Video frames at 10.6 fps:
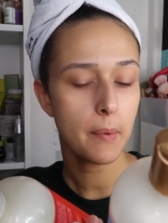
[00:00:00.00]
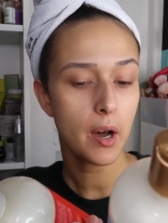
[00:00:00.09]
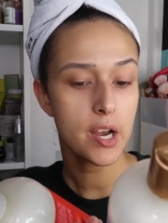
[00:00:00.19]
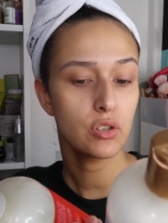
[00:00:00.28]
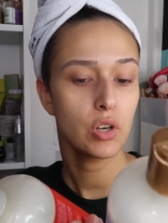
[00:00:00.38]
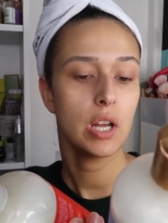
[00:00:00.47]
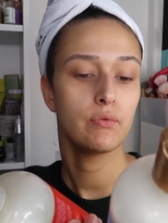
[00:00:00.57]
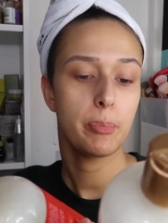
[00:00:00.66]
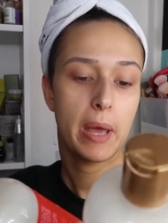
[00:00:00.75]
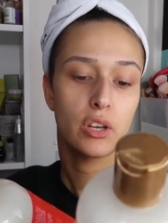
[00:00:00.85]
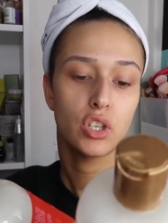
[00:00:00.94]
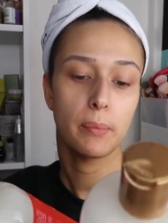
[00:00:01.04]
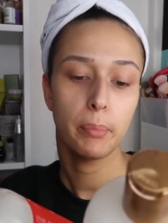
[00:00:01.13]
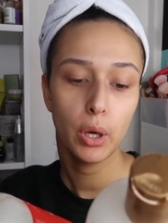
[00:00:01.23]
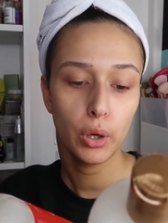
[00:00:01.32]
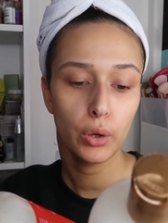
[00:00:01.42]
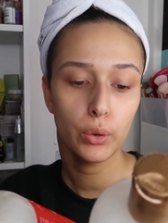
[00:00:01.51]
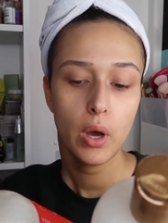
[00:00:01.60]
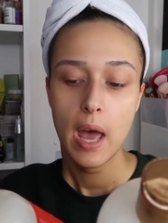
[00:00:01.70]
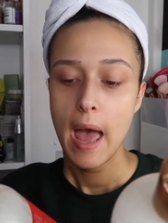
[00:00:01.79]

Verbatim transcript: hydrate and repair shampoo